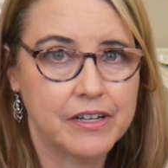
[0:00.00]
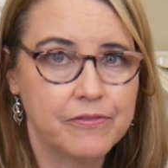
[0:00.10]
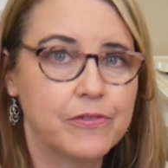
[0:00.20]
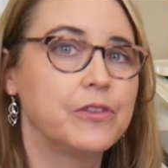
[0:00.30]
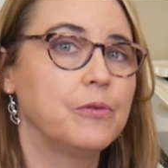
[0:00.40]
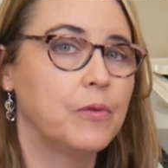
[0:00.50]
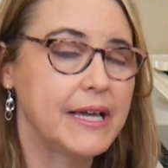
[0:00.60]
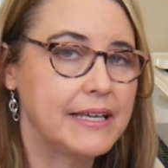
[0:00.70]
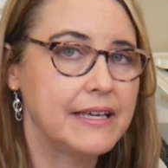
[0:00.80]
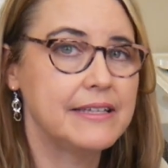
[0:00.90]
for the
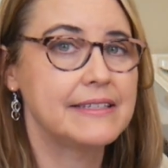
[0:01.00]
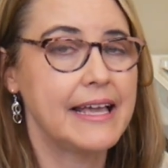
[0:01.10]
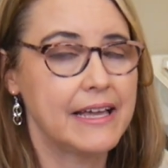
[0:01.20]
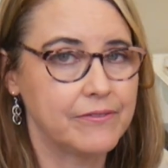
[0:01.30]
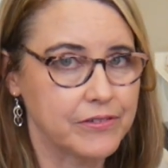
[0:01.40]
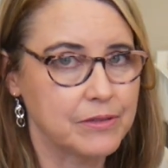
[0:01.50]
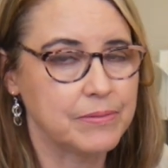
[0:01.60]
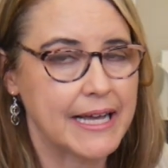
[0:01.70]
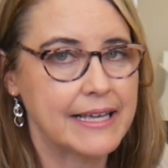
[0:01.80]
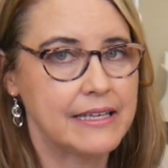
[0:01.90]
white keys and for the
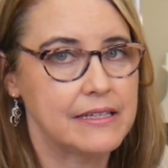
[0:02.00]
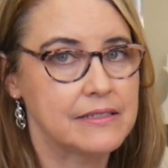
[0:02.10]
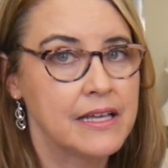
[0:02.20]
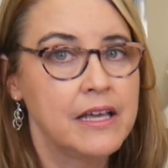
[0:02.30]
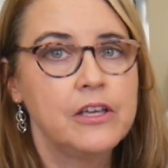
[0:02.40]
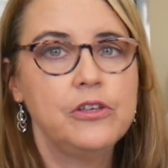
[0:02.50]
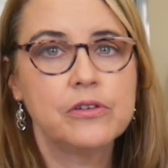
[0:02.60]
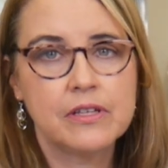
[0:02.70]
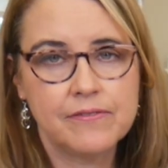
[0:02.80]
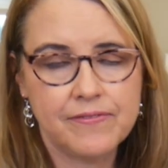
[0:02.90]
black keys.
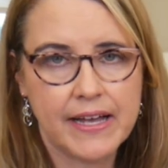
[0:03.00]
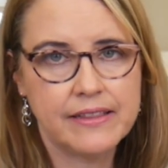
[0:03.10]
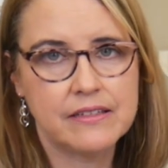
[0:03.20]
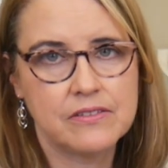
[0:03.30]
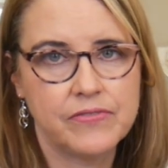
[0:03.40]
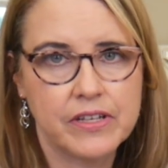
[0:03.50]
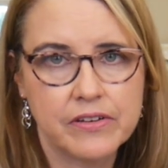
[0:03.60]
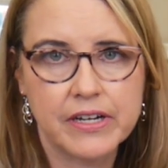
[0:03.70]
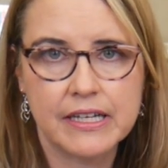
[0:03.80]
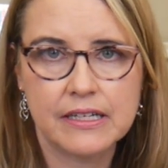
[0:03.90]
You can find this
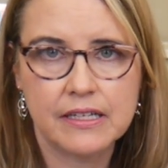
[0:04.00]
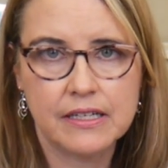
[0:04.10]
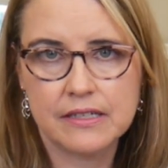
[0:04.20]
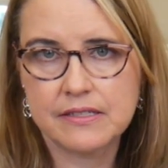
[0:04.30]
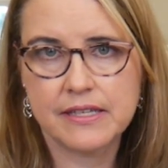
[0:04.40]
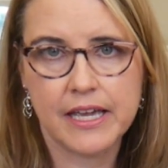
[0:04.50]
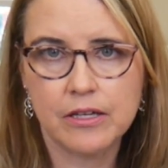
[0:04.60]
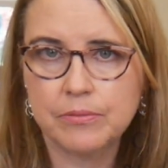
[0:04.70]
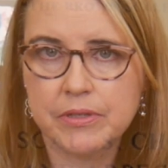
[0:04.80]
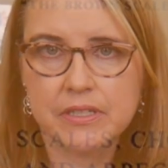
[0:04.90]
fingering in a
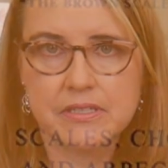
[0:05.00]
scale book